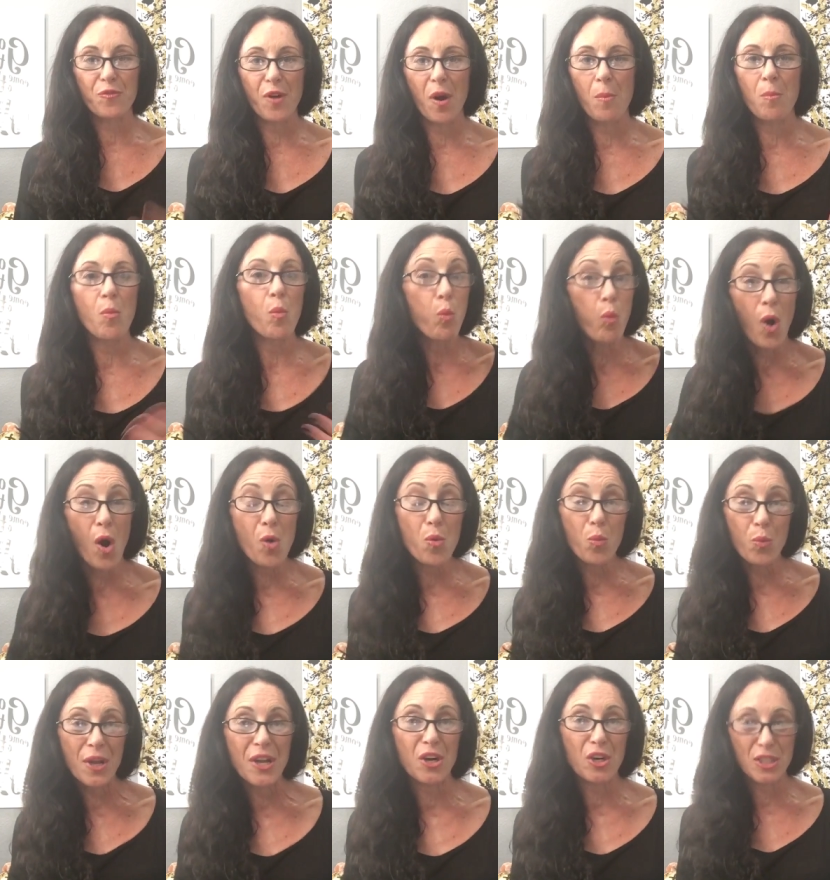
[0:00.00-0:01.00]
from
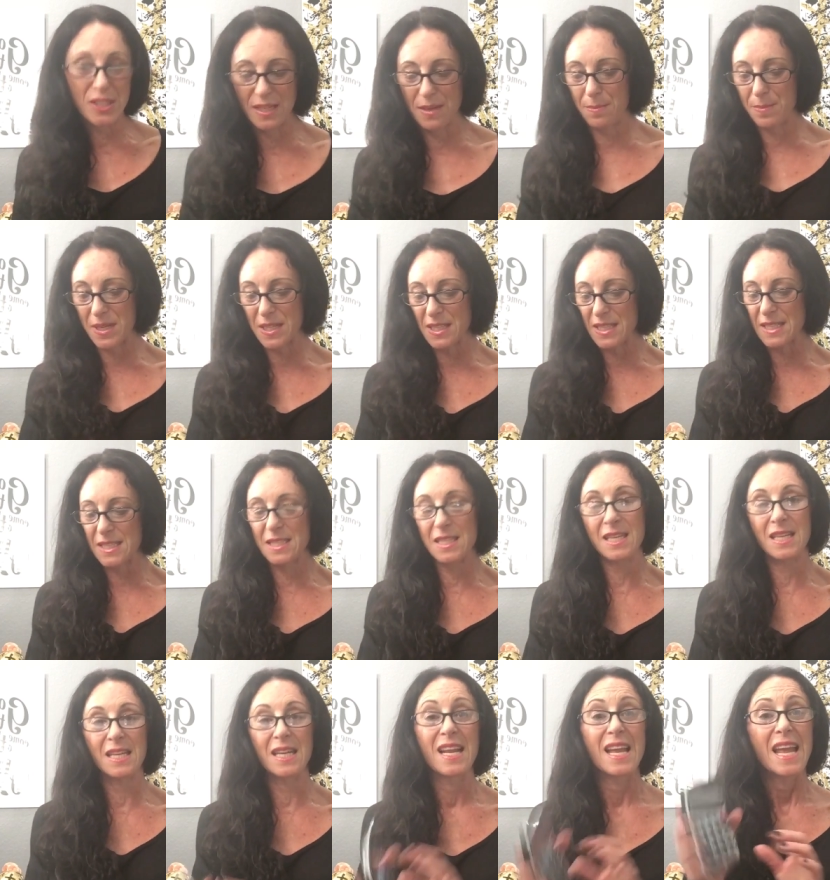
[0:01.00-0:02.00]
what we are typically
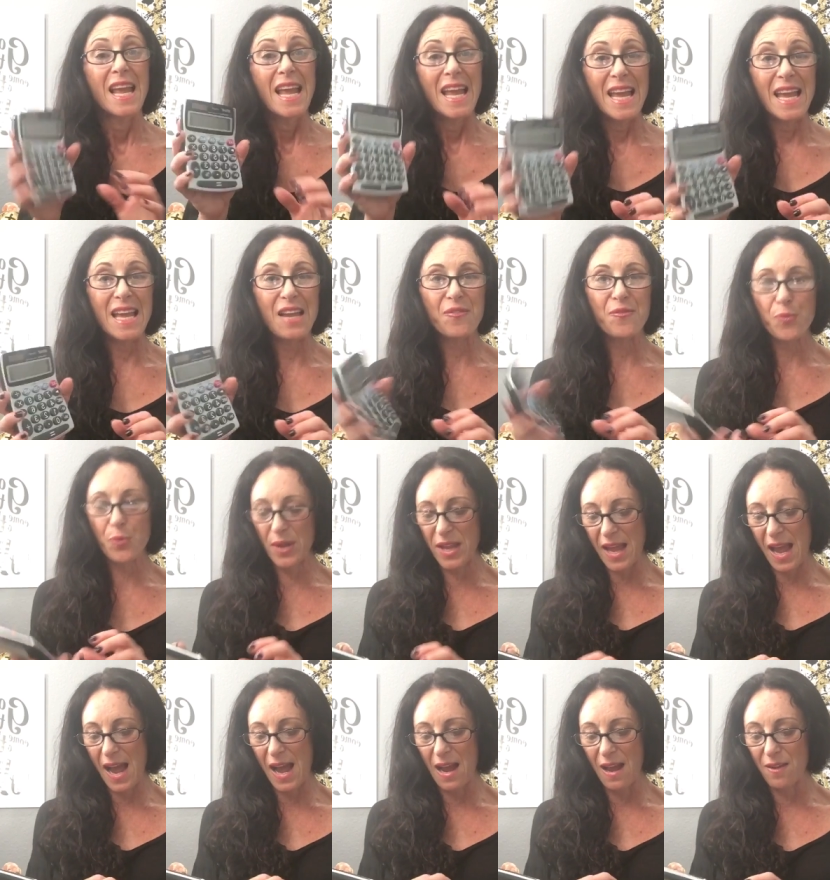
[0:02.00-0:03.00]
seeing. If we
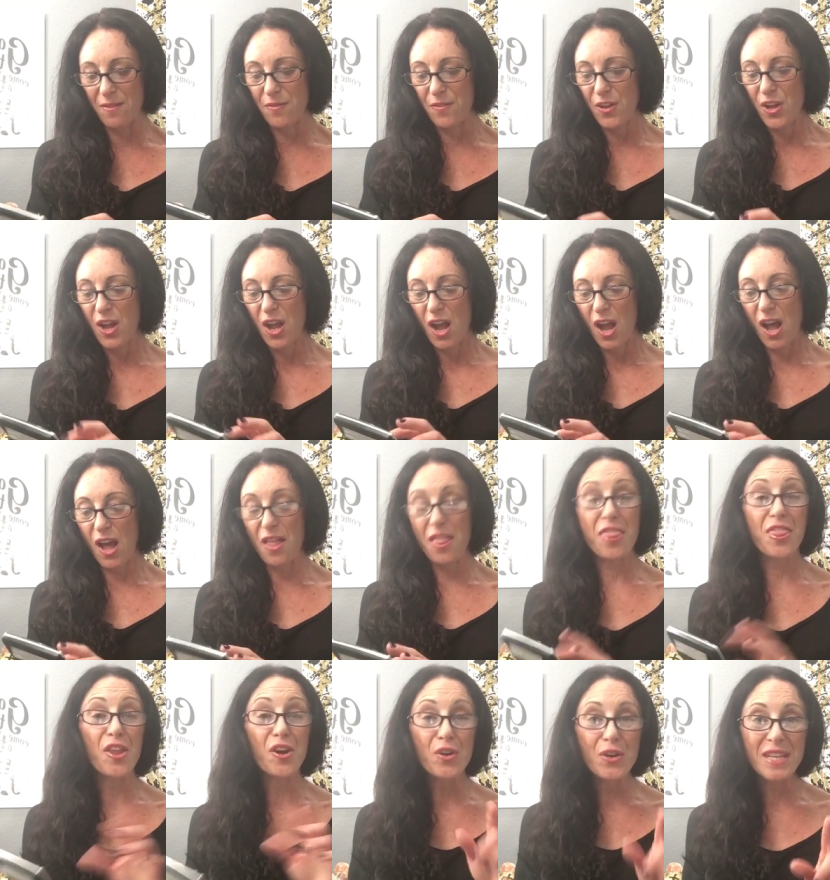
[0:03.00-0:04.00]
have a
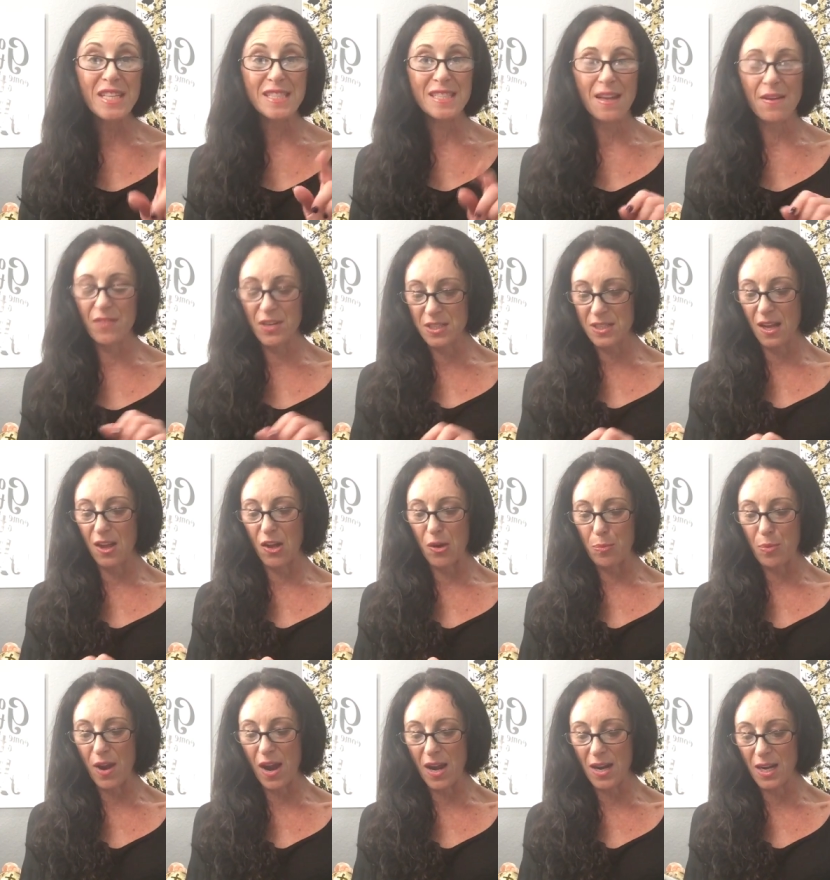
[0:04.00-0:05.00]
$37
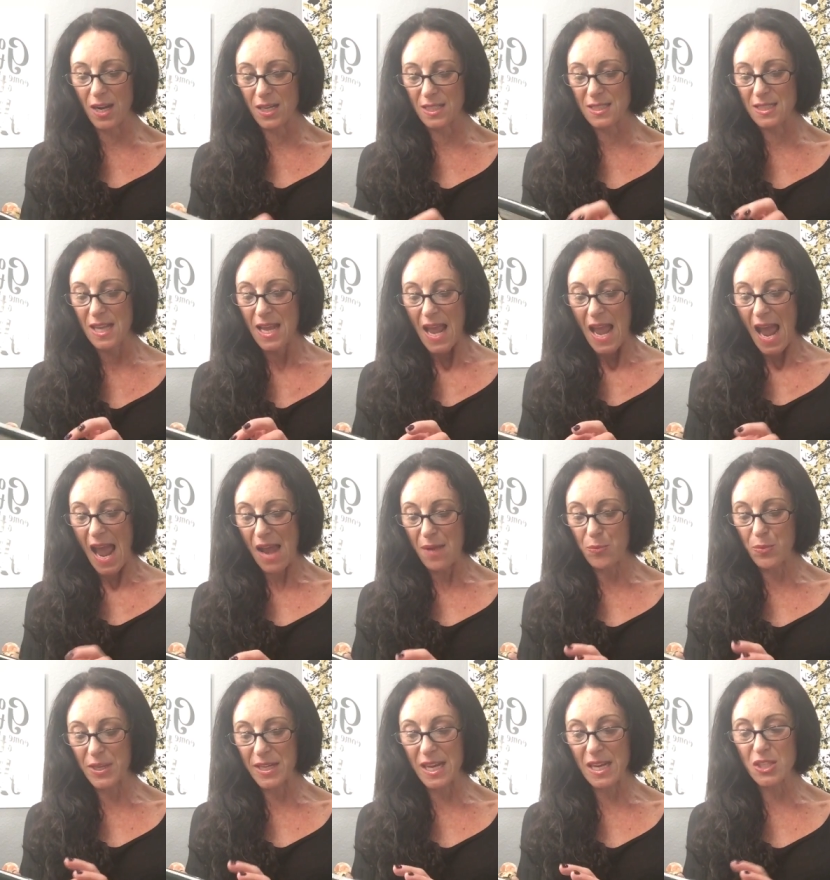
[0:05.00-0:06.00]
product
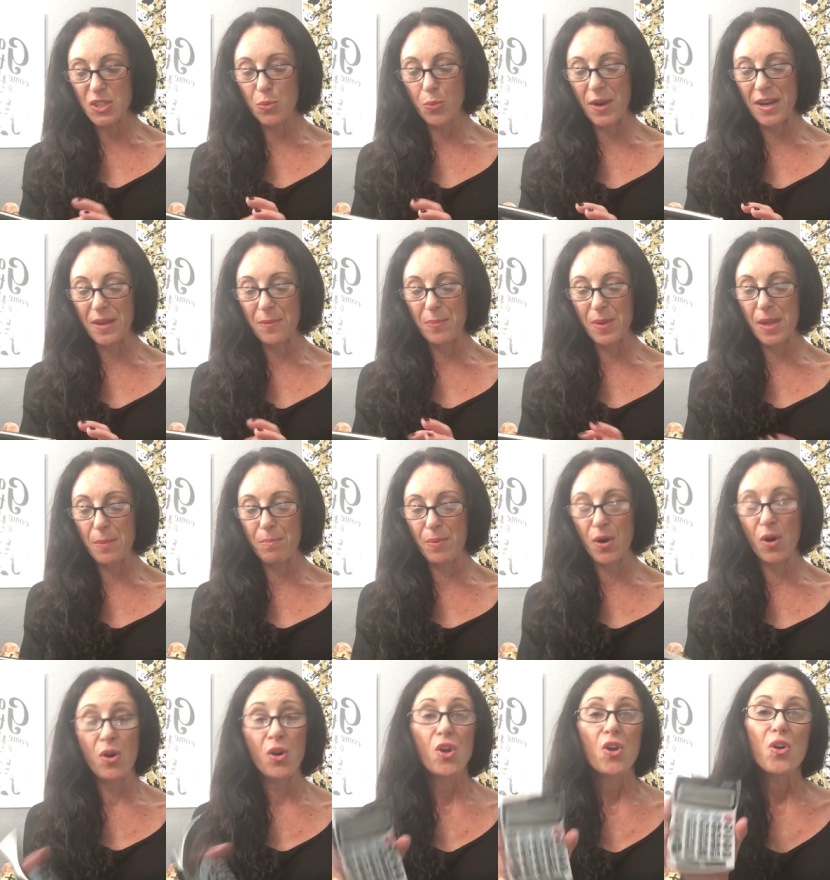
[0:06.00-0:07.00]
and we get 20
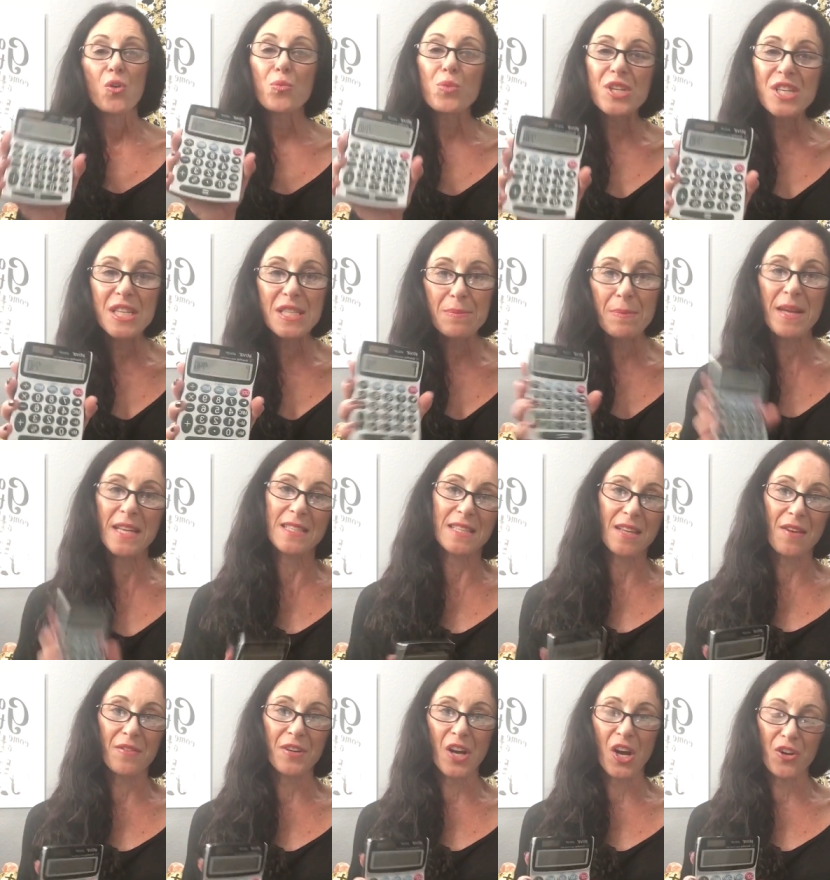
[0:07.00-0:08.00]
people, we just made
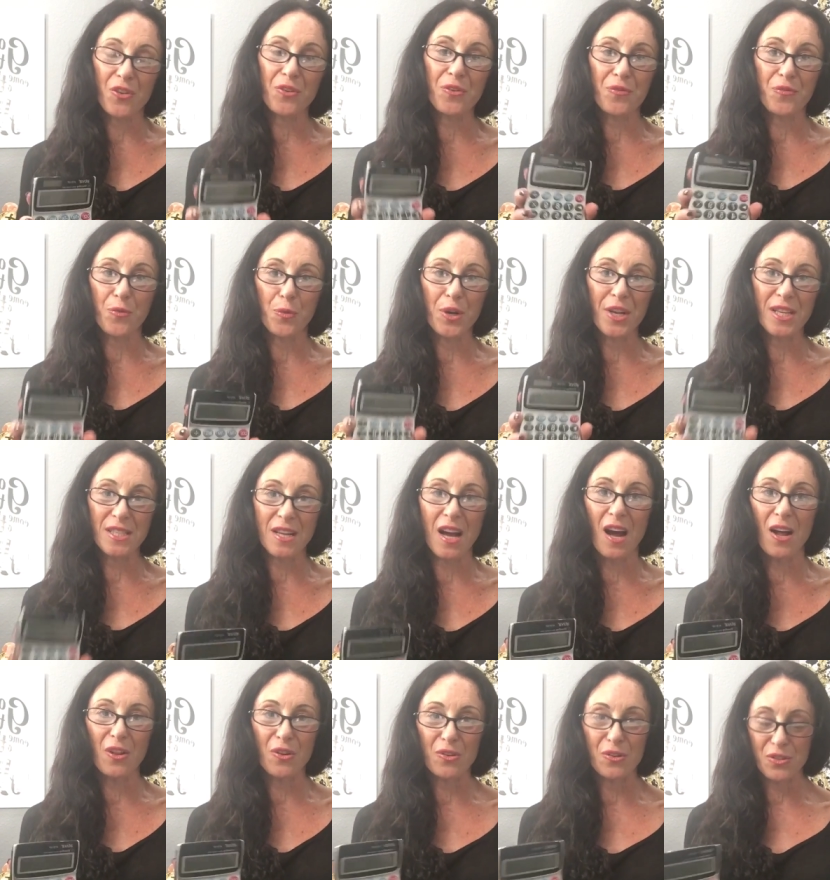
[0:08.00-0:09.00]

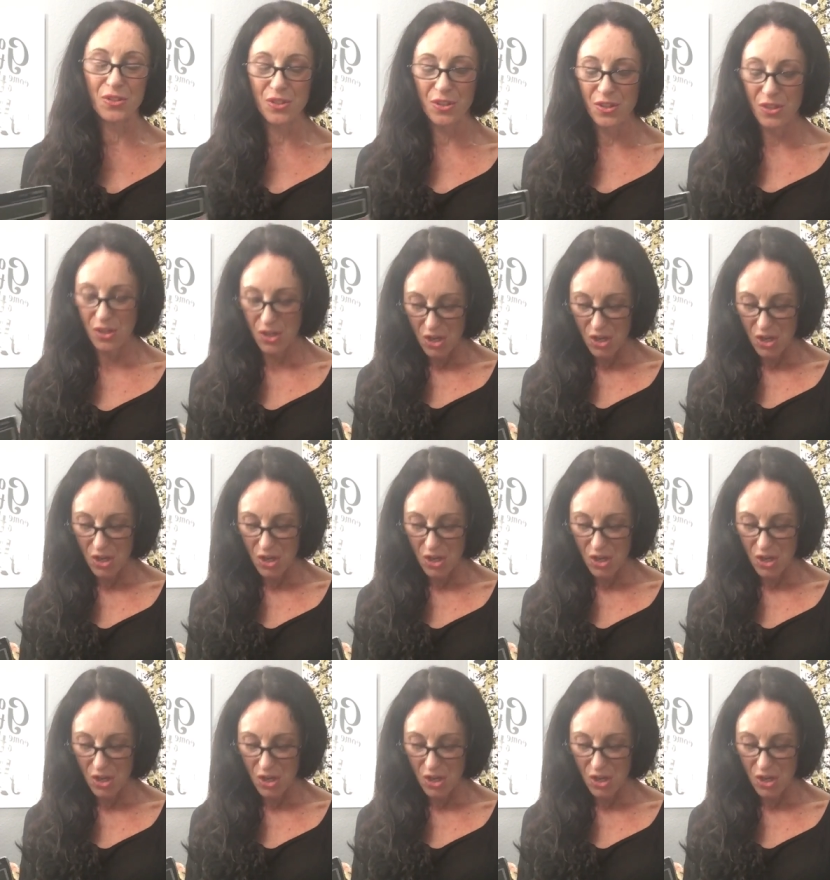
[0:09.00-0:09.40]
$740.